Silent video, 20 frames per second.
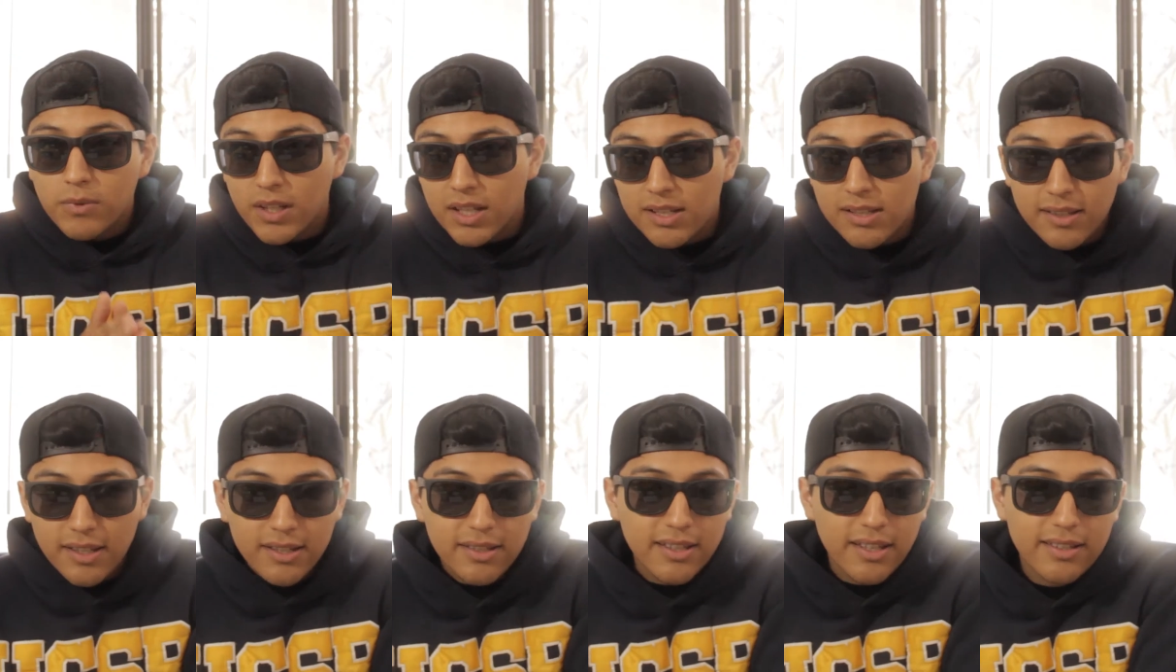this
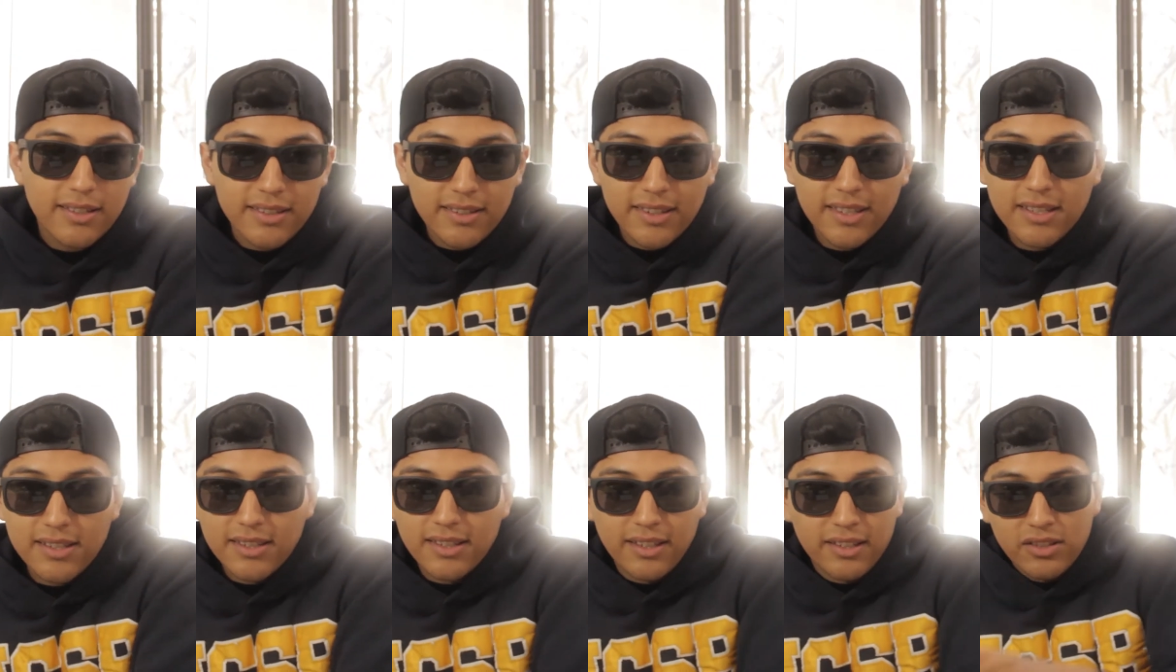
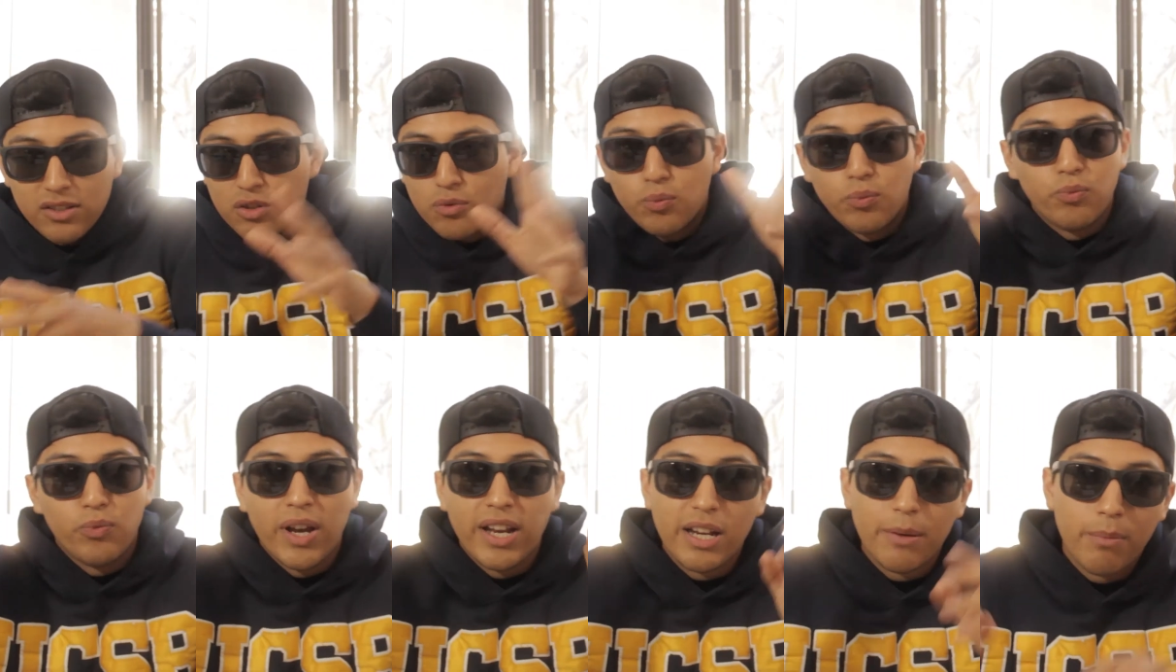
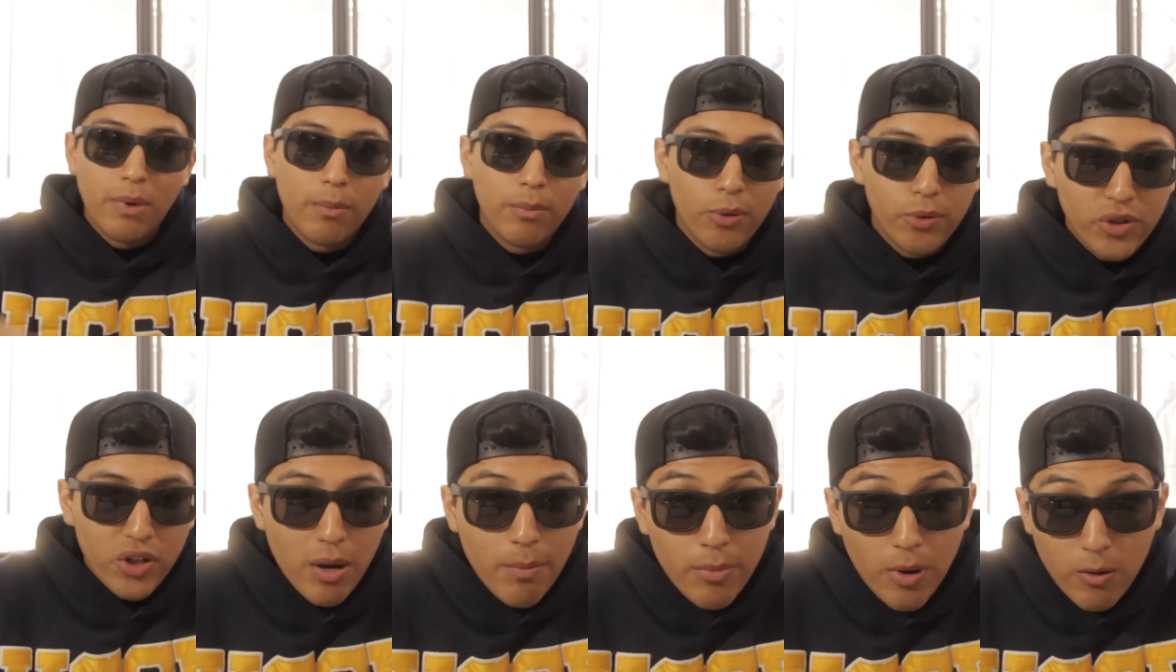random mumbo
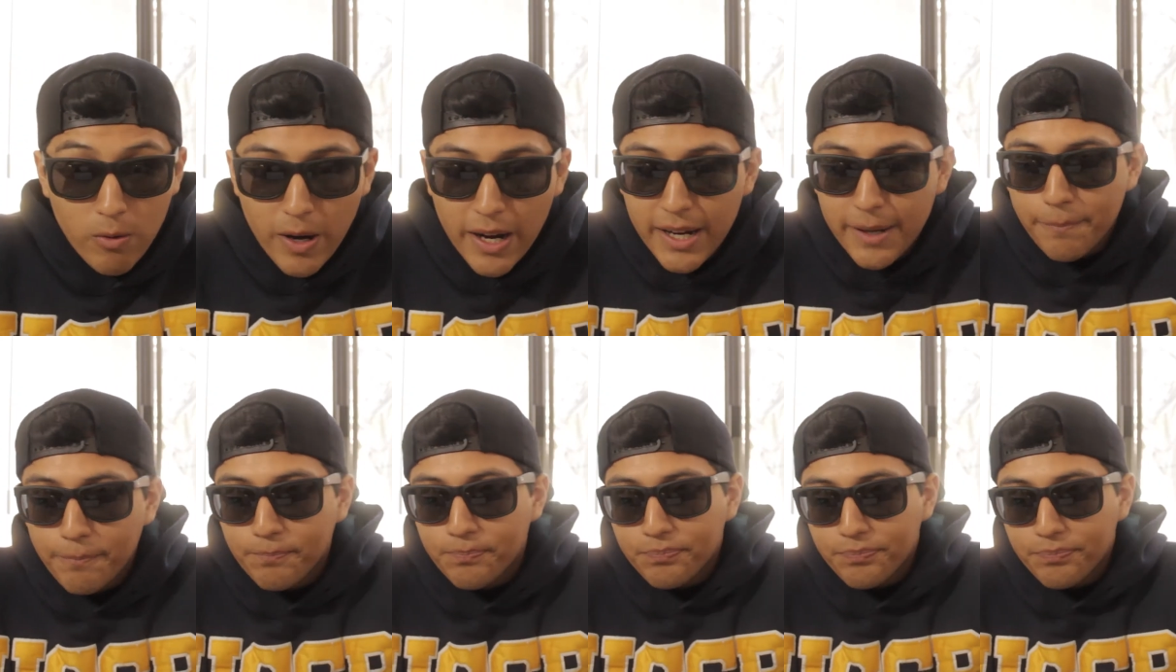jumbo, right?